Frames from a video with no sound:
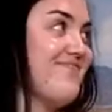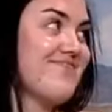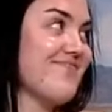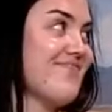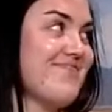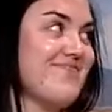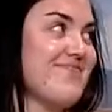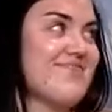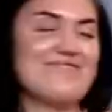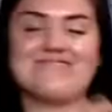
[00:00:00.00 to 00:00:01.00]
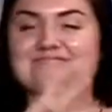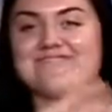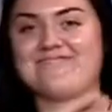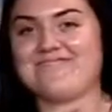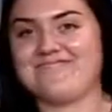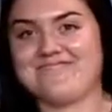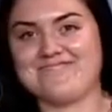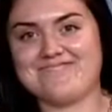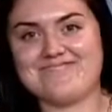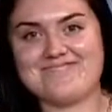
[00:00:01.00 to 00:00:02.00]

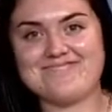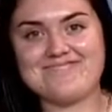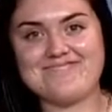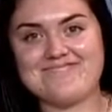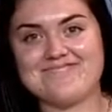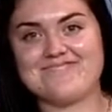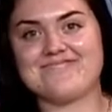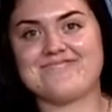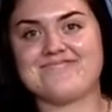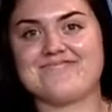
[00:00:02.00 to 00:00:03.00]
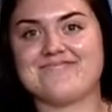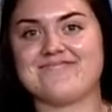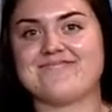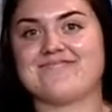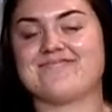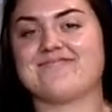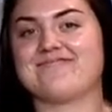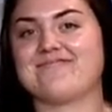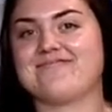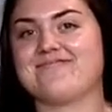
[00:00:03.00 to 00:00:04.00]

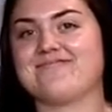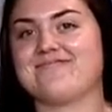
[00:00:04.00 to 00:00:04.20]
(not speaking)